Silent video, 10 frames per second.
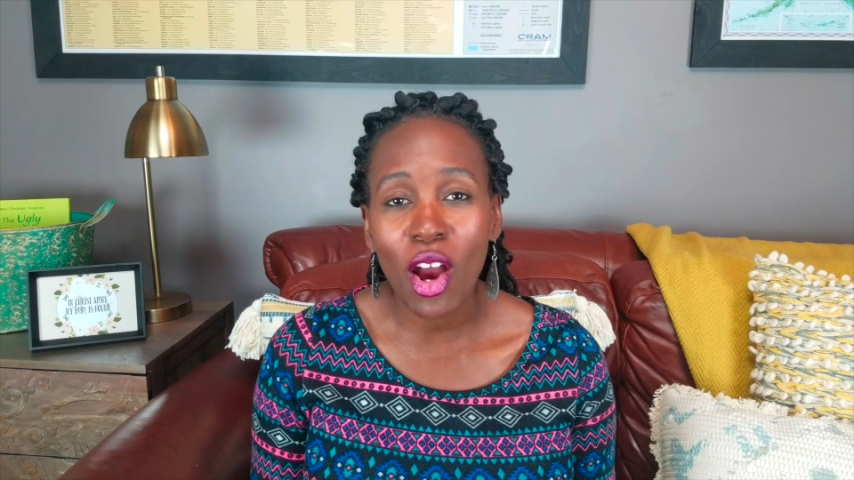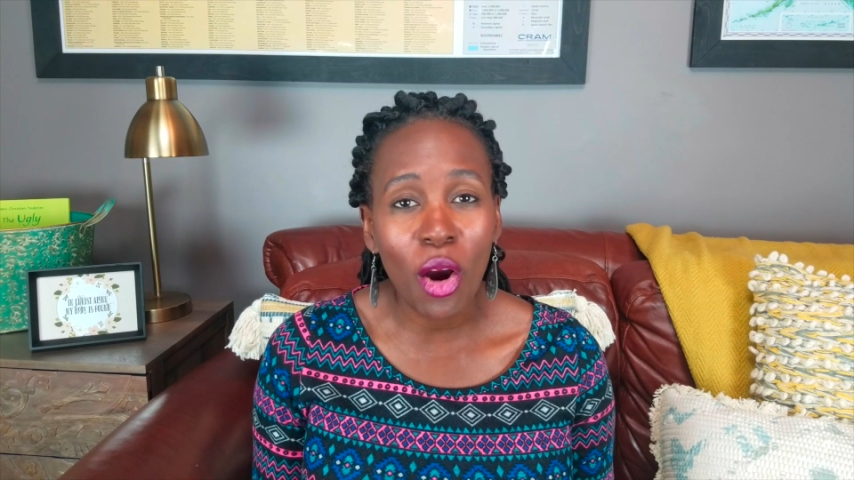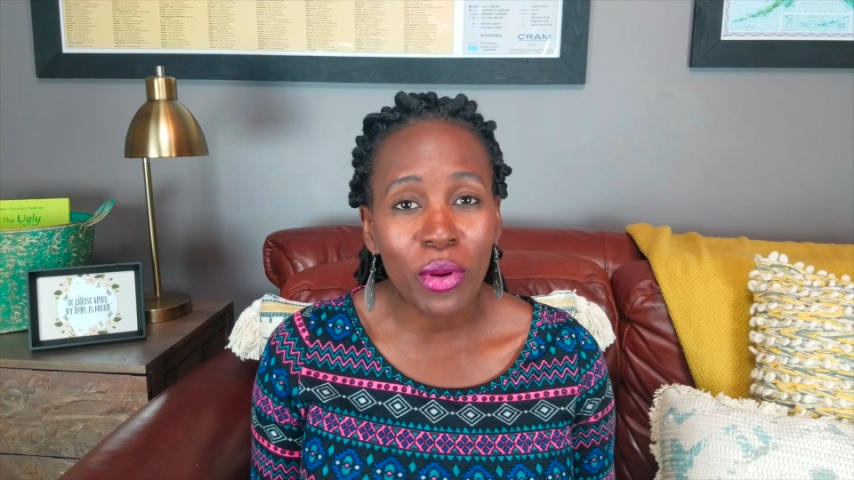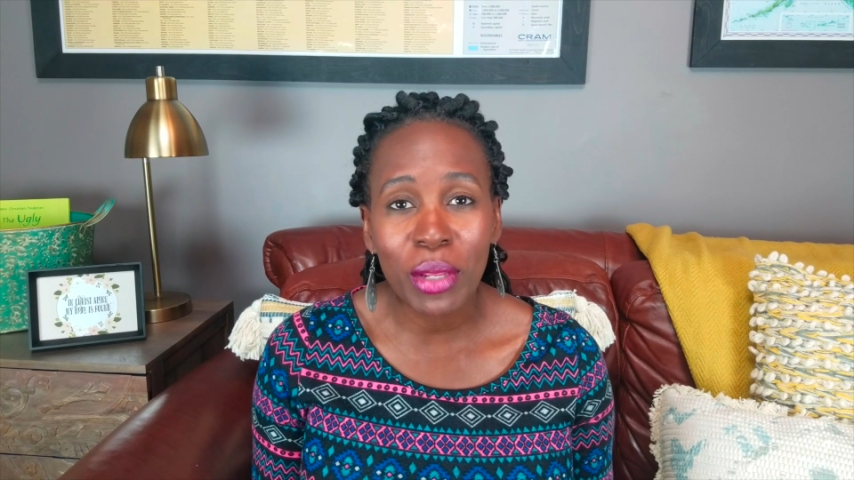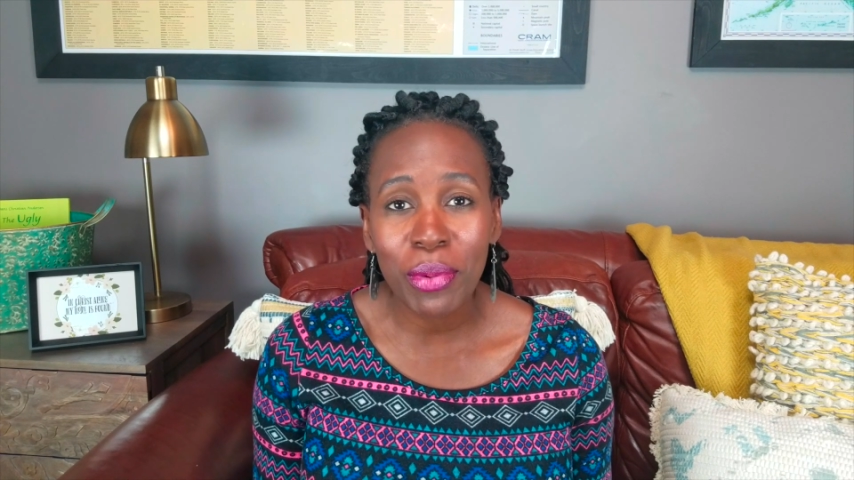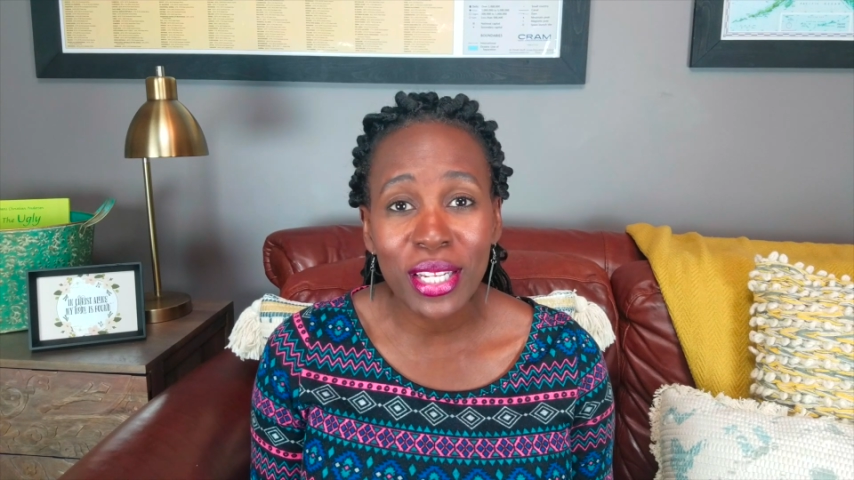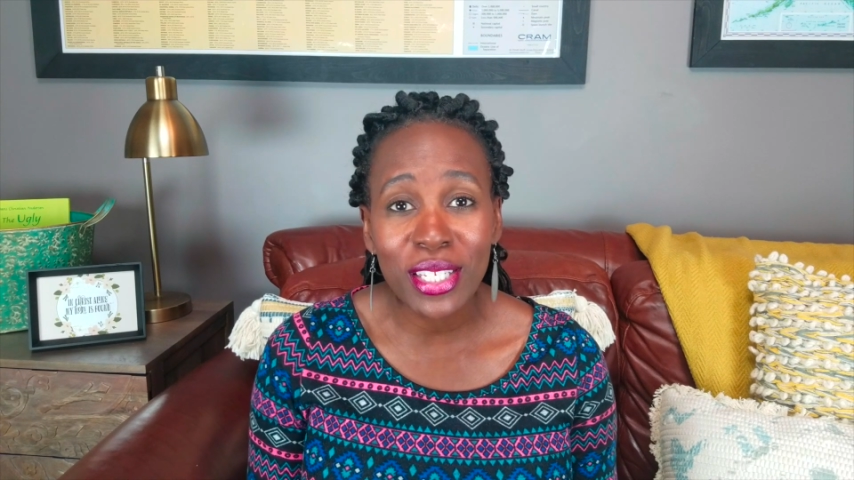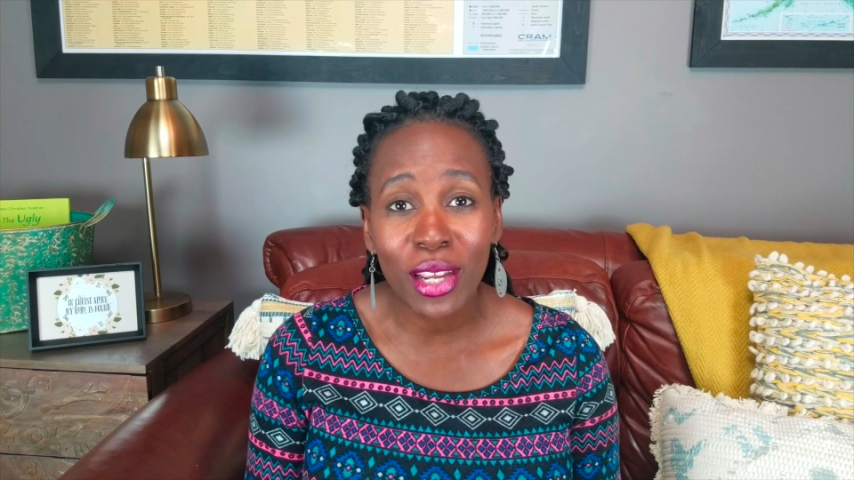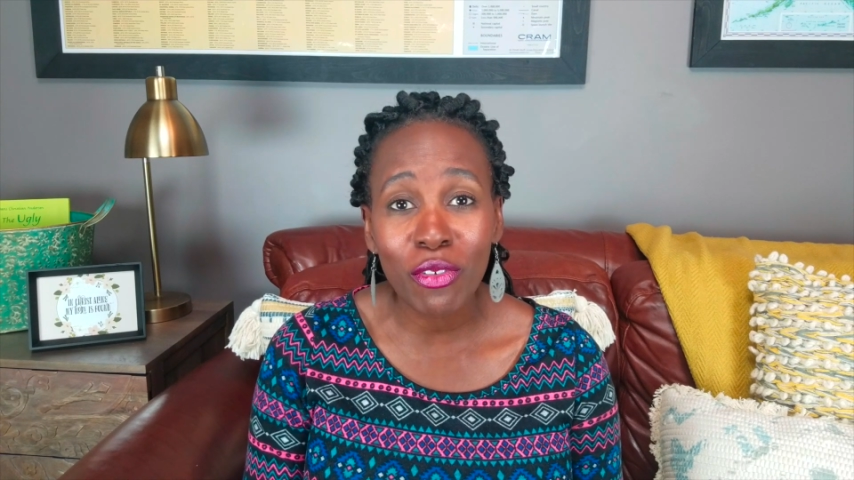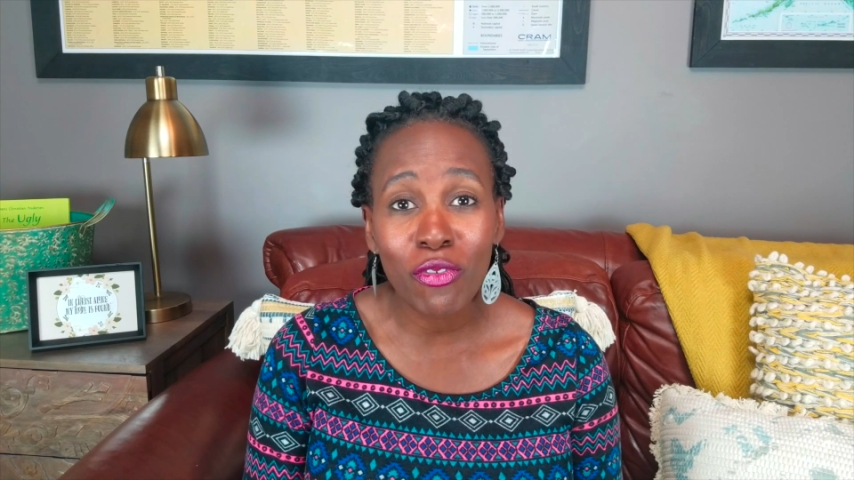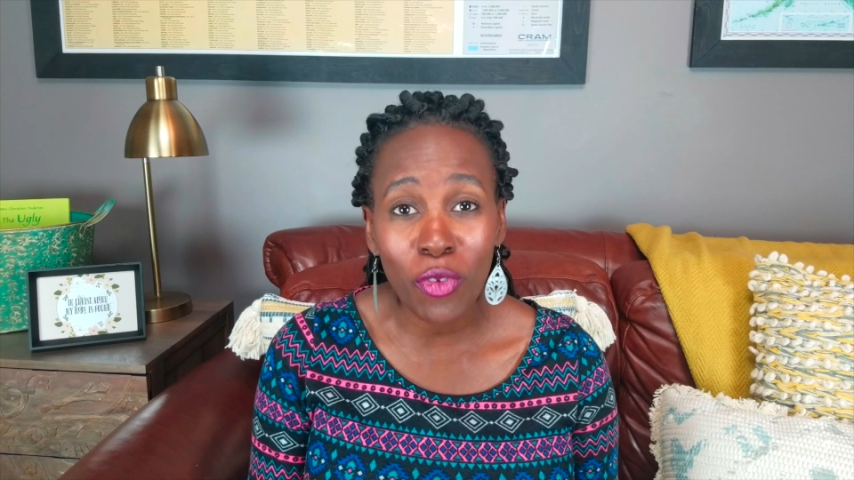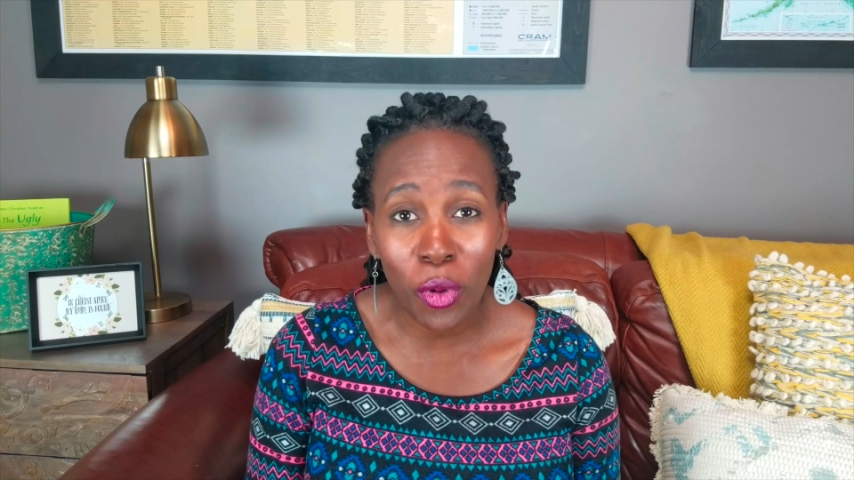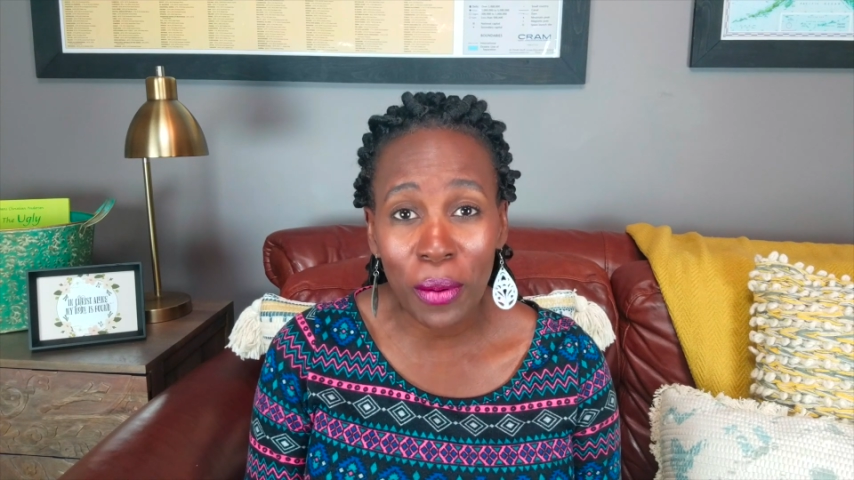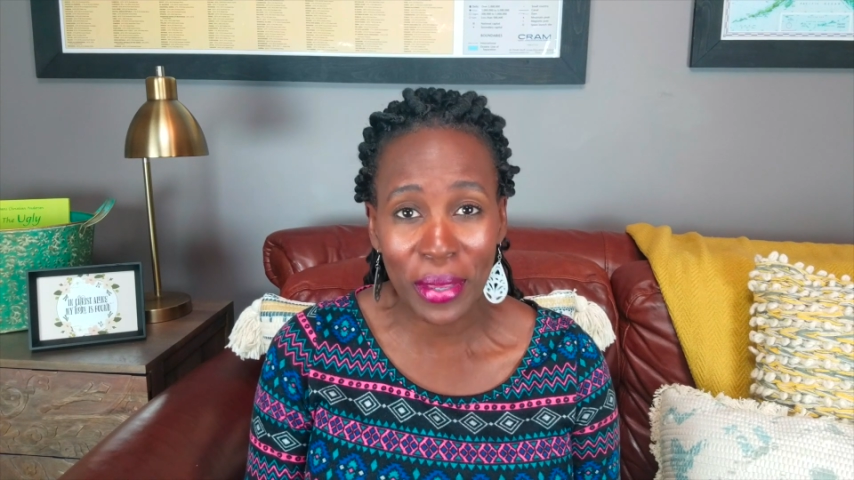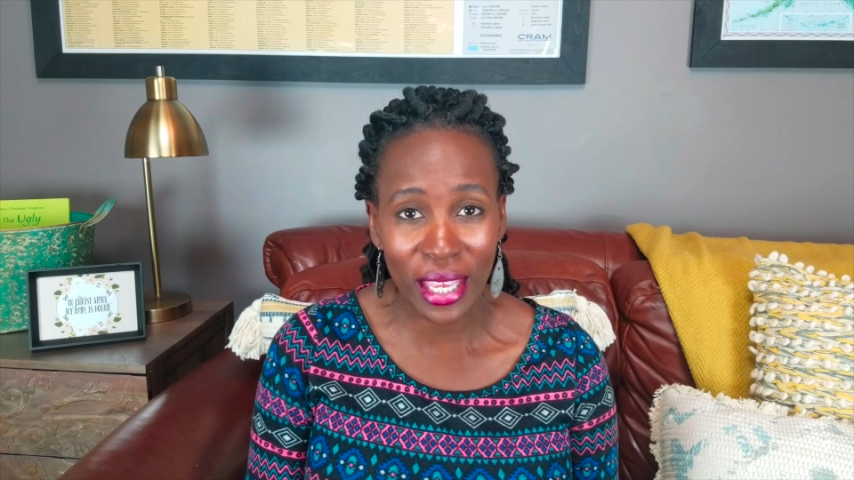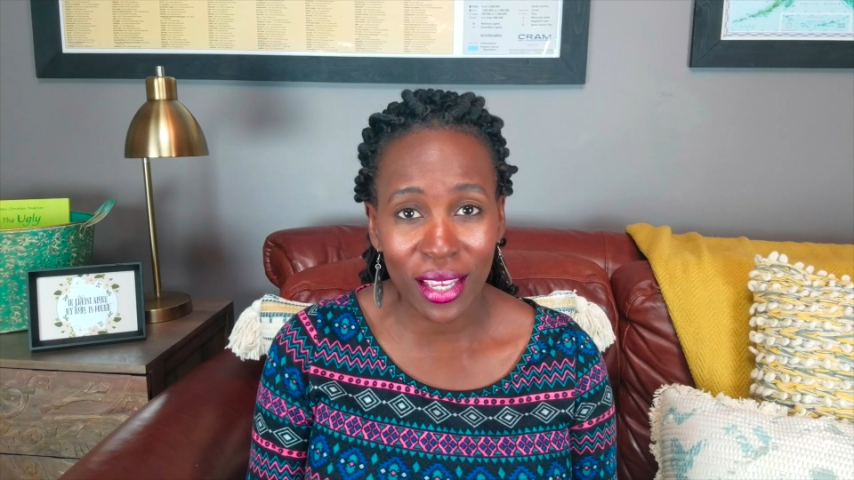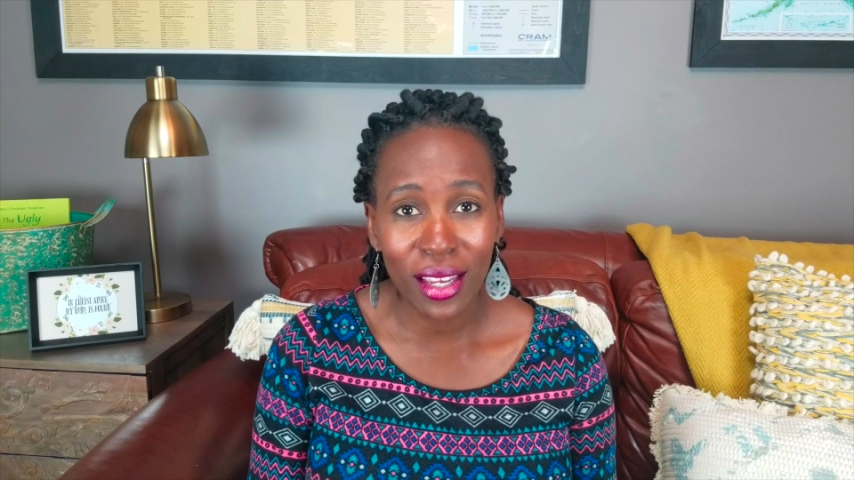already been done for me.